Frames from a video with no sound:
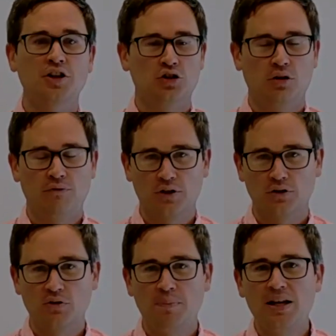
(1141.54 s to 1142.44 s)
additional
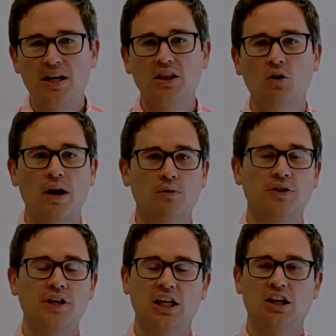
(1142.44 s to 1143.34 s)
fiscal spending, the way we're
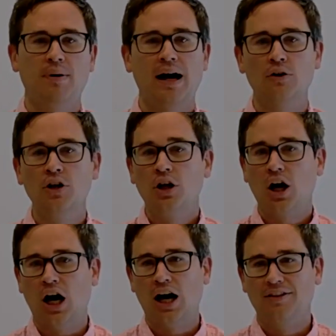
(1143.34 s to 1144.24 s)
thinking about
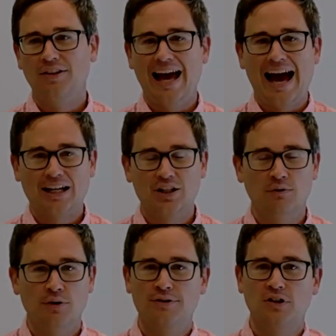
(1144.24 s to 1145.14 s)
the
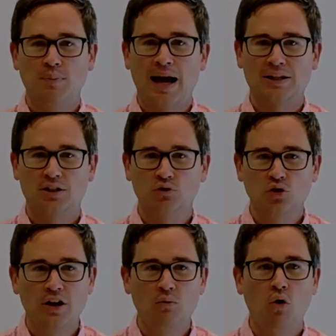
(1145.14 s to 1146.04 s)
active versus passive
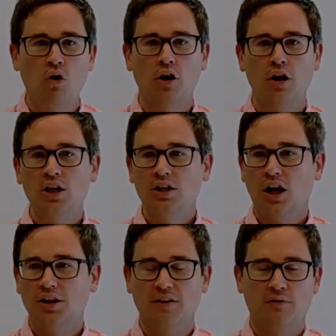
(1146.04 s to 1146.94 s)
trade war,
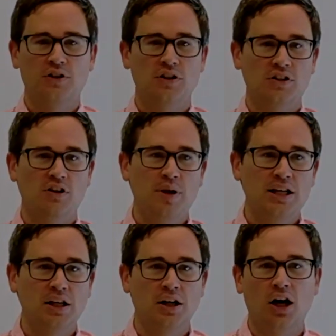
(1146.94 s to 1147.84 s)
differences in
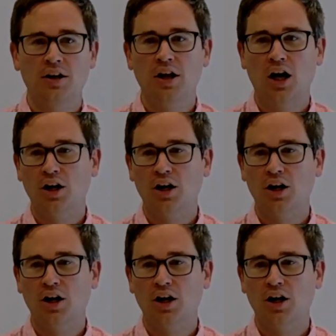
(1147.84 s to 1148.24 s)
opinion on